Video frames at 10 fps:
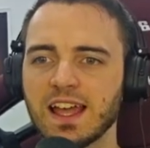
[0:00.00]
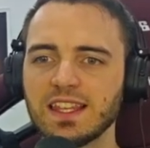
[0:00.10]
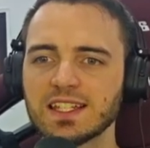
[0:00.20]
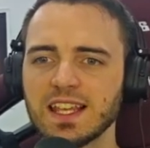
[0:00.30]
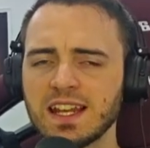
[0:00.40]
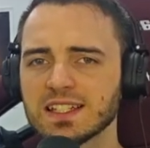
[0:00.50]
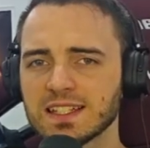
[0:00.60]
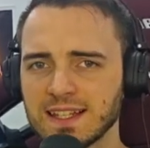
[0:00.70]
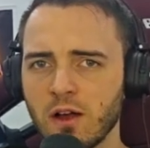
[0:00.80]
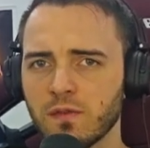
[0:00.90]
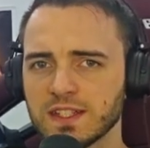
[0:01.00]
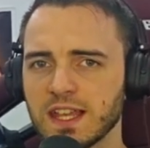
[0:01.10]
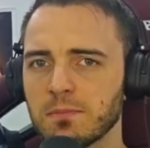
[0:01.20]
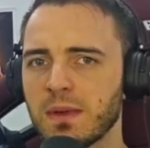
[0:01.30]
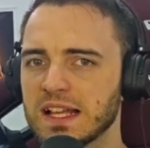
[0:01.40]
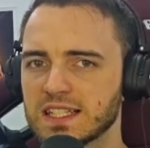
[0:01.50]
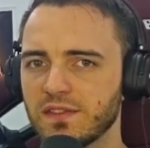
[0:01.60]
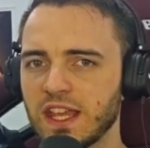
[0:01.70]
And this in itself is a massive